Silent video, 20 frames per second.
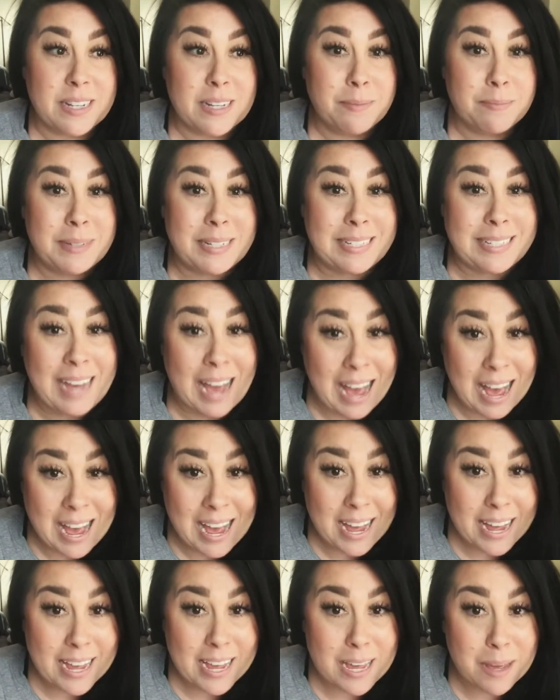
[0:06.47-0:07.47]
me
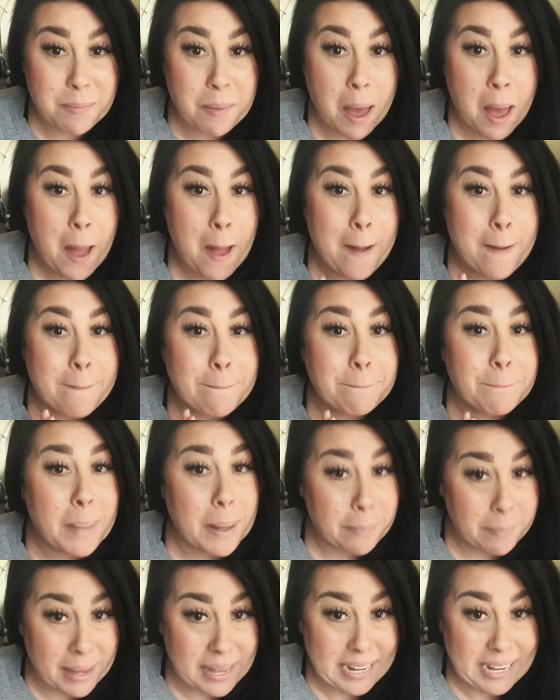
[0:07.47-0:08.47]
time, but
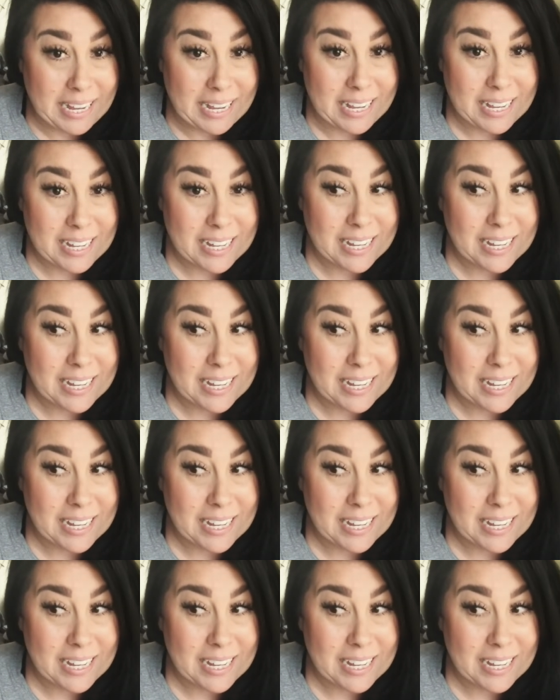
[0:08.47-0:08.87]
money.